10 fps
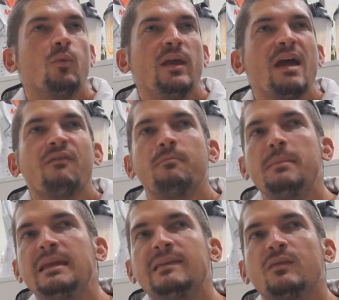We have
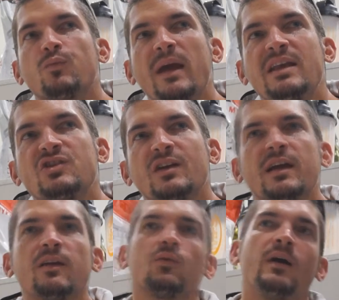meats
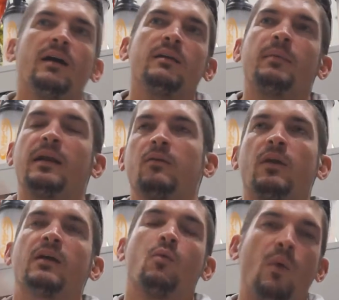ranging at around about
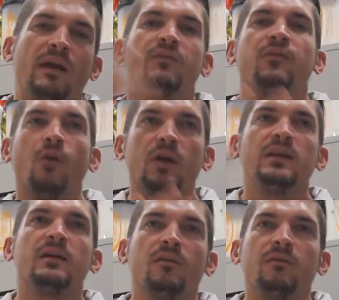like
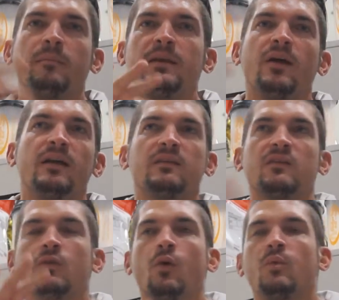140 of amino acid
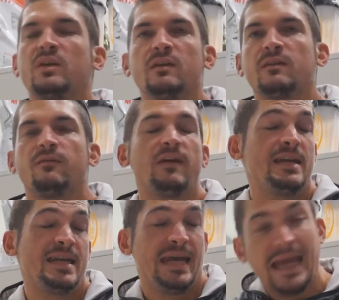score, which is
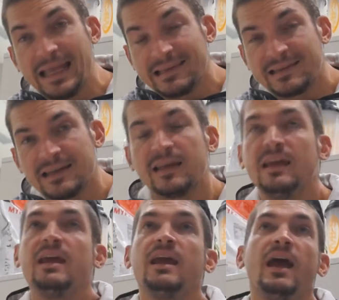fantastic.
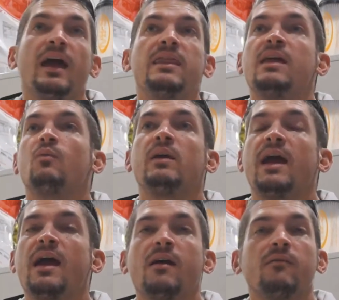And then we
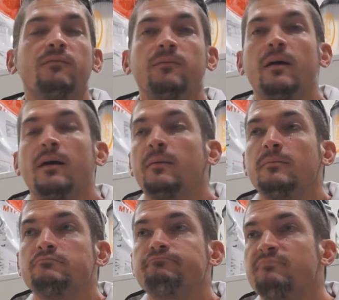have,
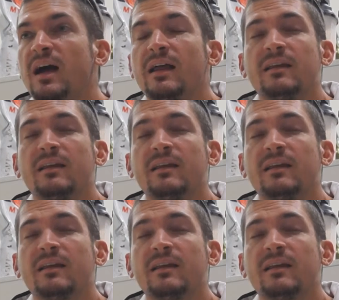again,